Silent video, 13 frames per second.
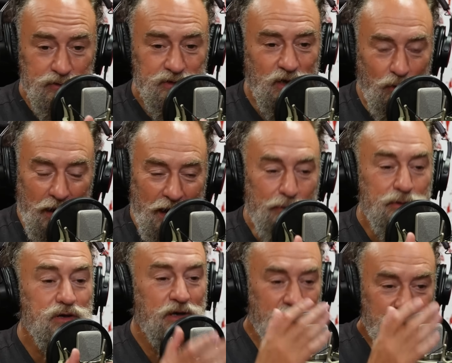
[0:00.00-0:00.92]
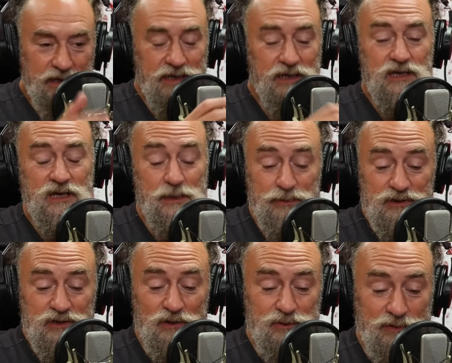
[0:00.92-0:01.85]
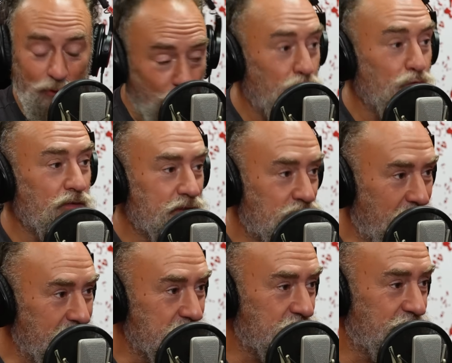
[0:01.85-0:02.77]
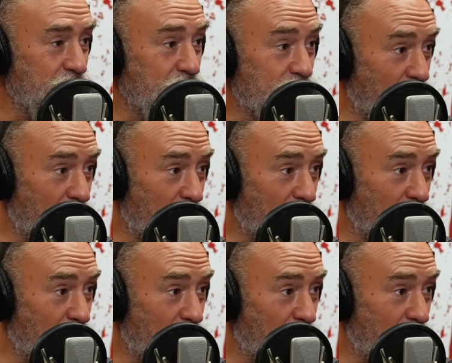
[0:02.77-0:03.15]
also, how are you going to keep in touch with all the transfer gods?